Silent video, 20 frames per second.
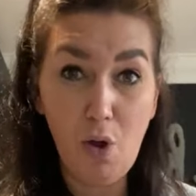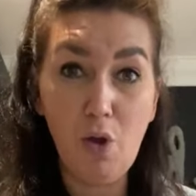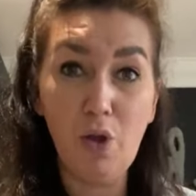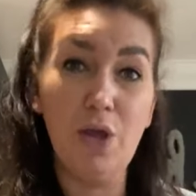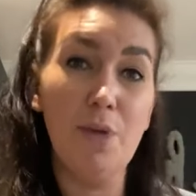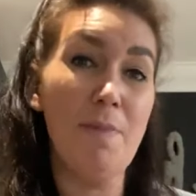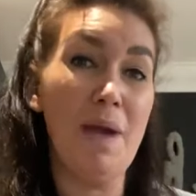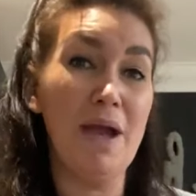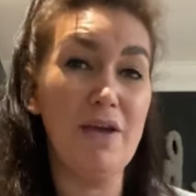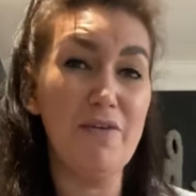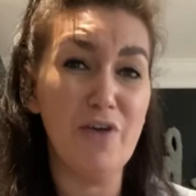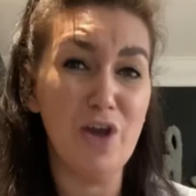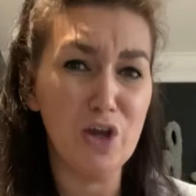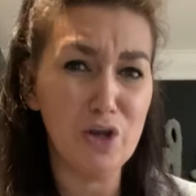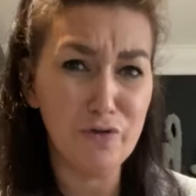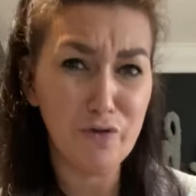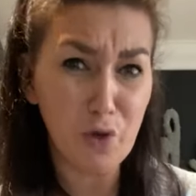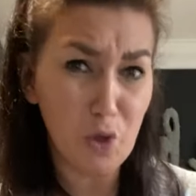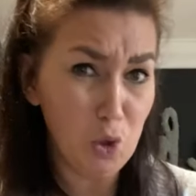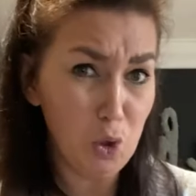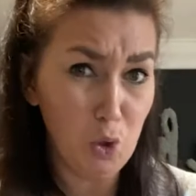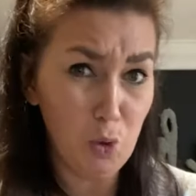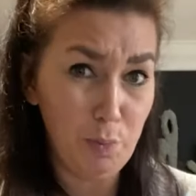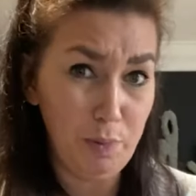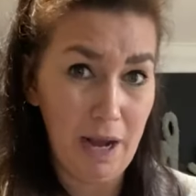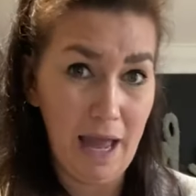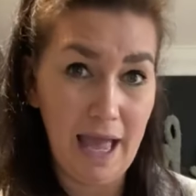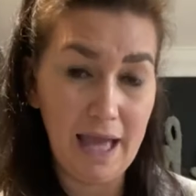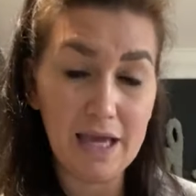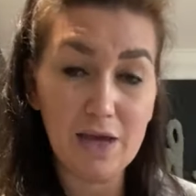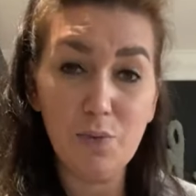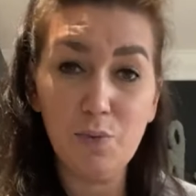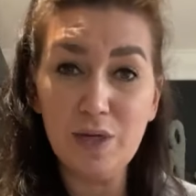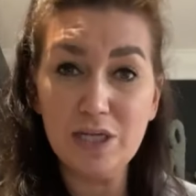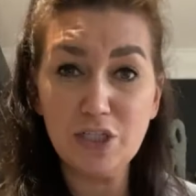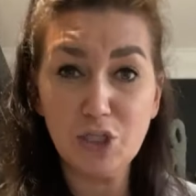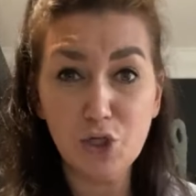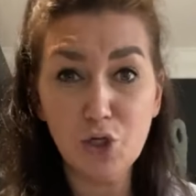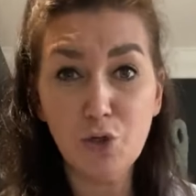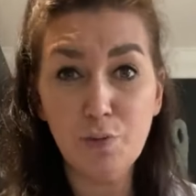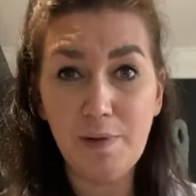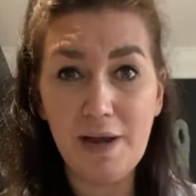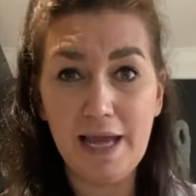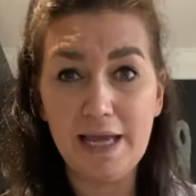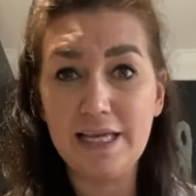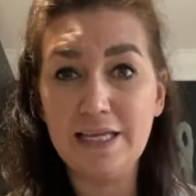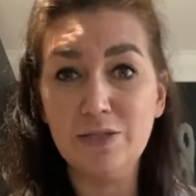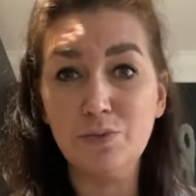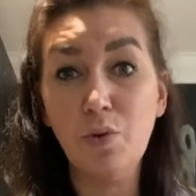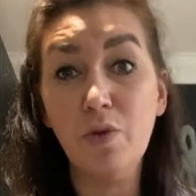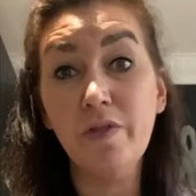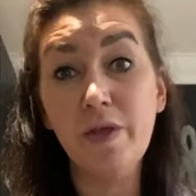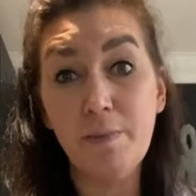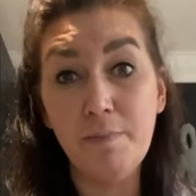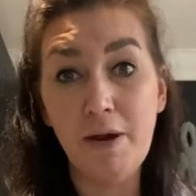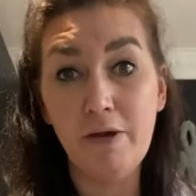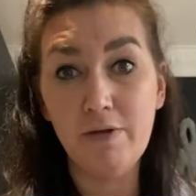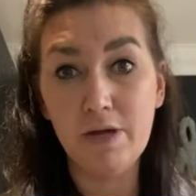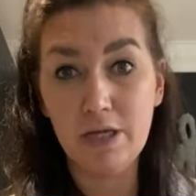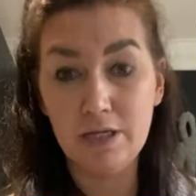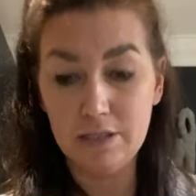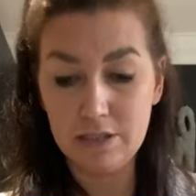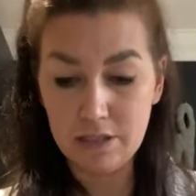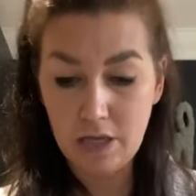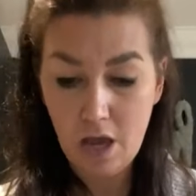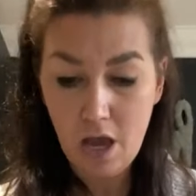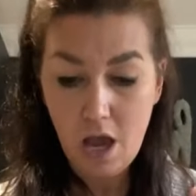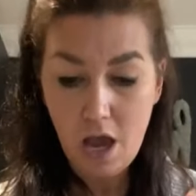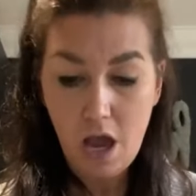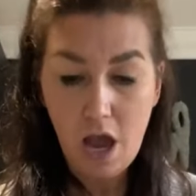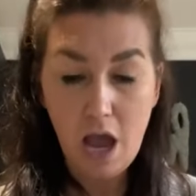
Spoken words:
or you might have heard of ooblek, which ooblek is what the Americans